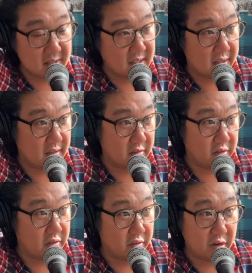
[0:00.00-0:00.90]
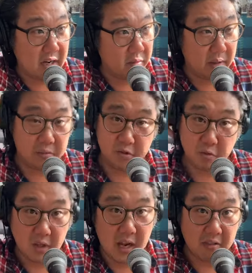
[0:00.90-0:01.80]
that you're not going to be able to
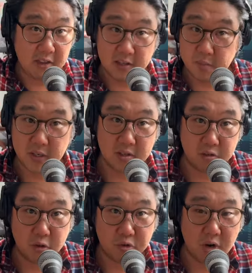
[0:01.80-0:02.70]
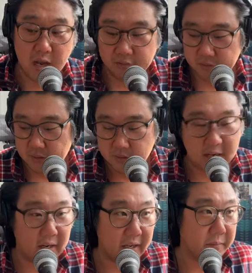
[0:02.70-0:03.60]
do a lot of things because you don't drive at night.